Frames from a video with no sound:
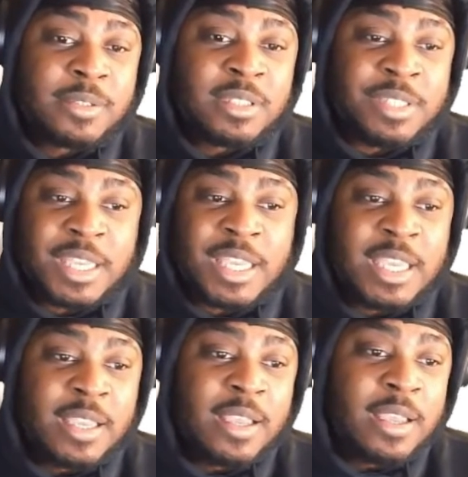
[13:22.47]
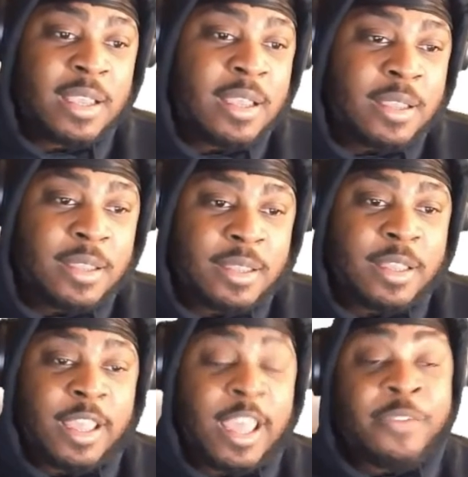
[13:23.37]
Ziggy.
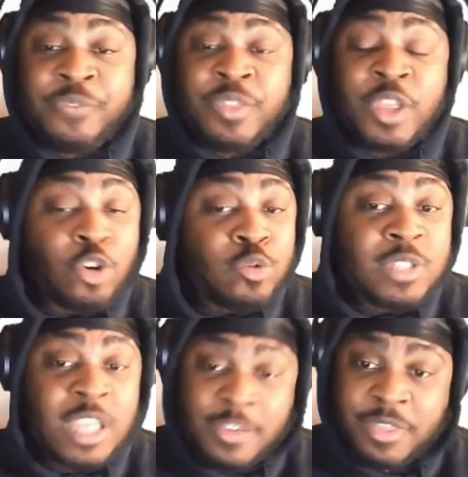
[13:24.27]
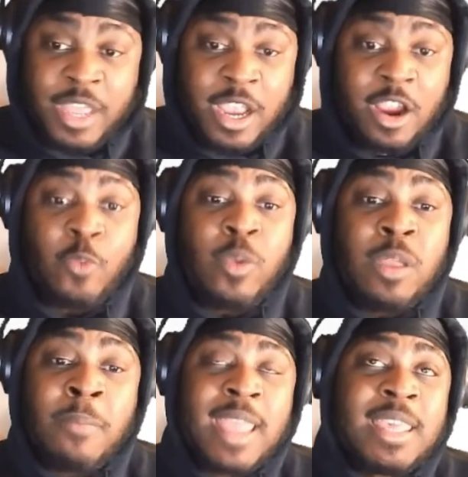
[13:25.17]
If the crew's even there, we
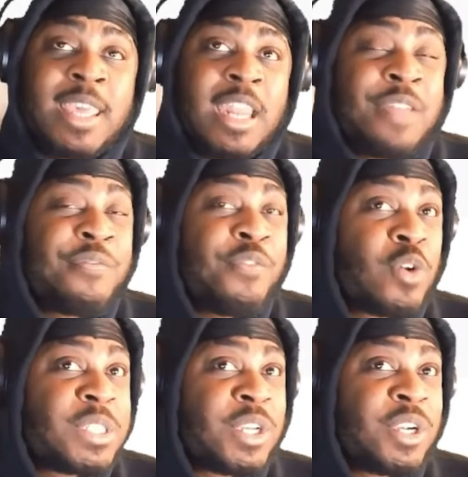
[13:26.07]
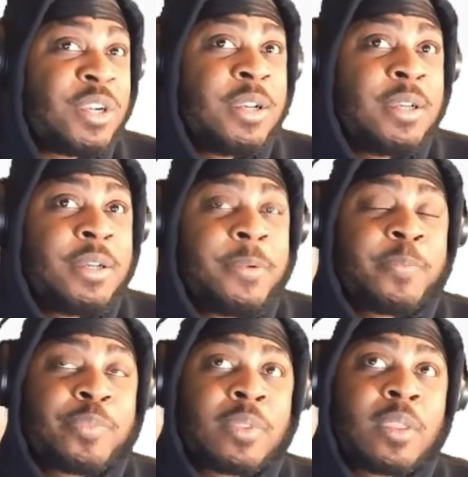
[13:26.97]
might get an enforcer
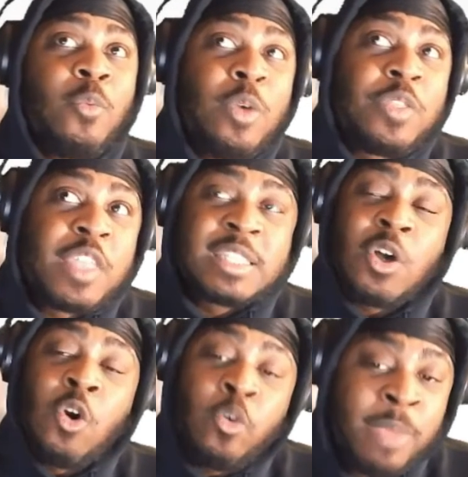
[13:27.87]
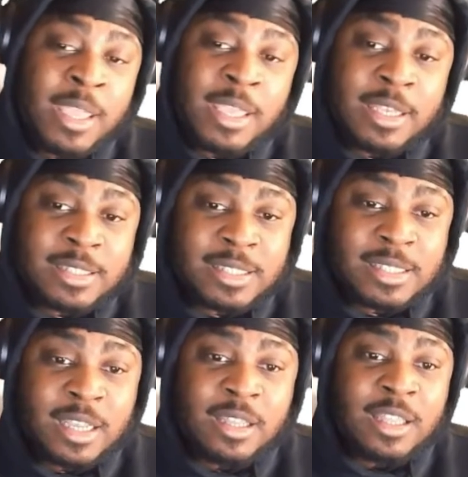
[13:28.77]
with his own minions,
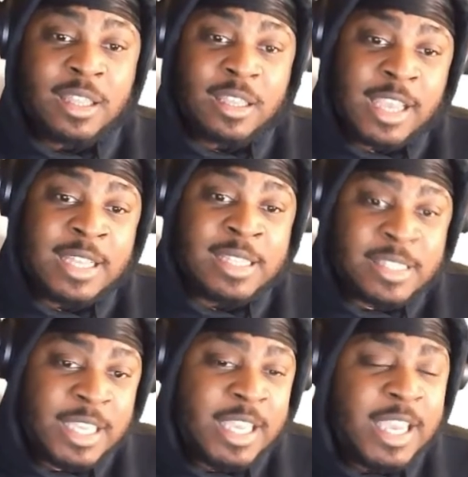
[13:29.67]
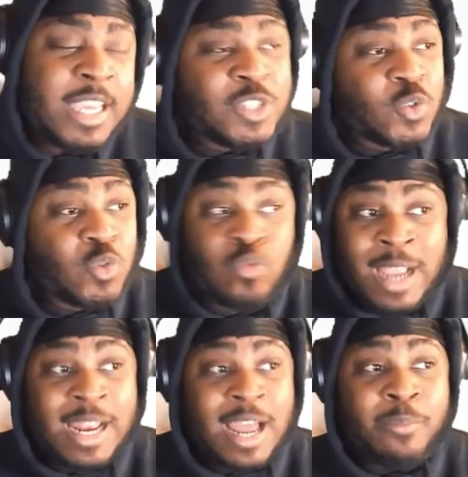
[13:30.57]
and Ziggy and his crew
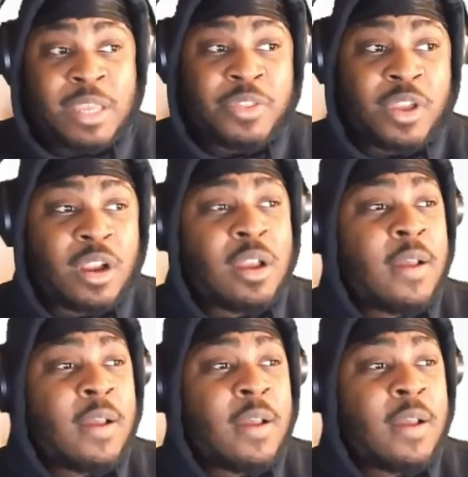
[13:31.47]
might not be there